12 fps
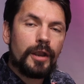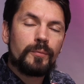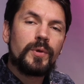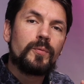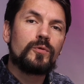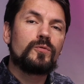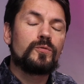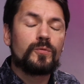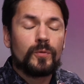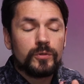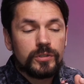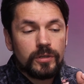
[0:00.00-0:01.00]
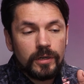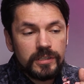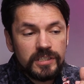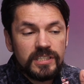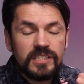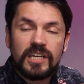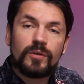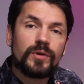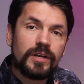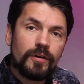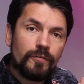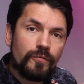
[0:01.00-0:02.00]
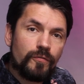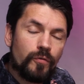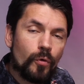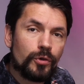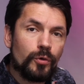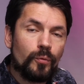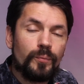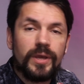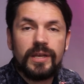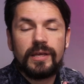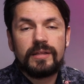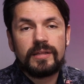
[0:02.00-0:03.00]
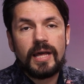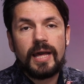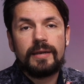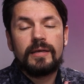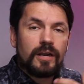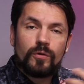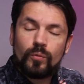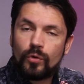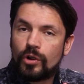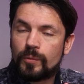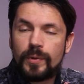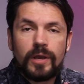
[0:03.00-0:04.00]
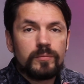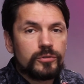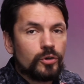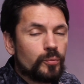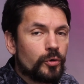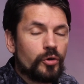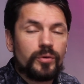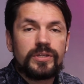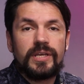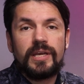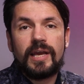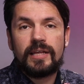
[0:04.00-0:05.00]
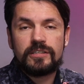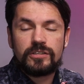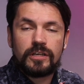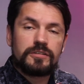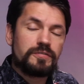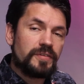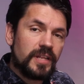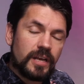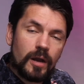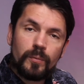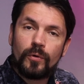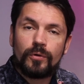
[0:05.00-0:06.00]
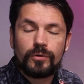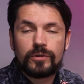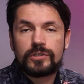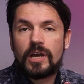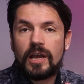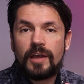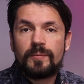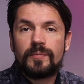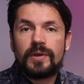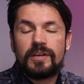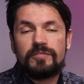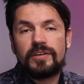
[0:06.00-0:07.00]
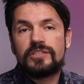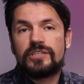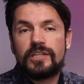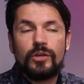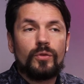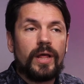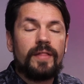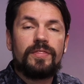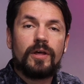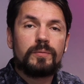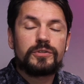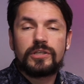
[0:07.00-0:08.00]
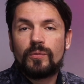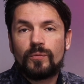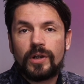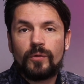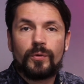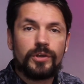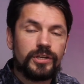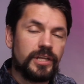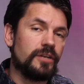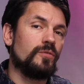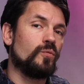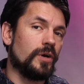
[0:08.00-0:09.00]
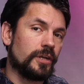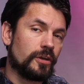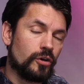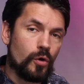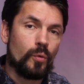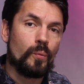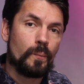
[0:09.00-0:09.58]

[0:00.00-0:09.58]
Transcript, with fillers: other people will start to steer it for you, meaning that their work becomes your priority and starts filling up all your time, and eventually you'll end up somewhere where you didn't want to go.